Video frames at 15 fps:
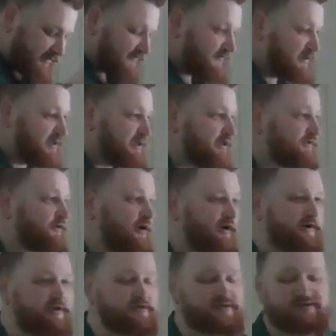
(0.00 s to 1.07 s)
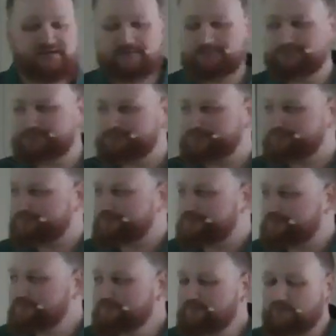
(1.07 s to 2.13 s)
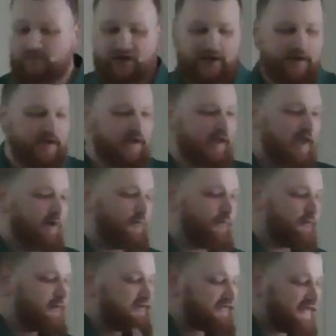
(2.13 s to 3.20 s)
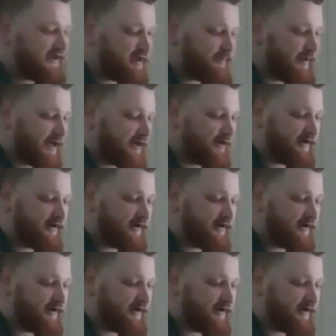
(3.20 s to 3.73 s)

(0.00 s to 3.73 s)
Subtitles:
living in darkness. And when we think about